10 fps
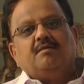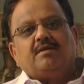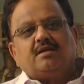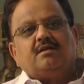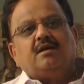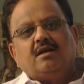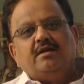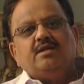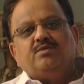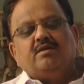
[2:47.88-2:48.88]

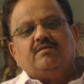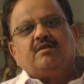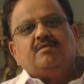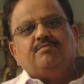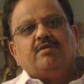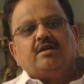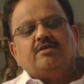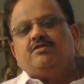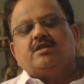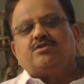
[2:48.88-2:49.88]
Practicality is very, very important.
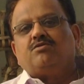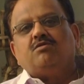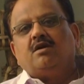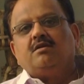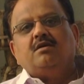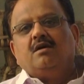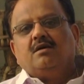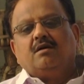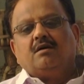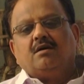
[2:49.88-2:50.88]
You just go on
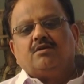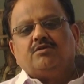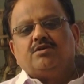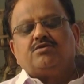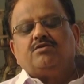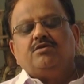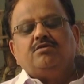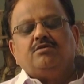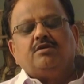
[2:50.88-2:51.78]
to a studio,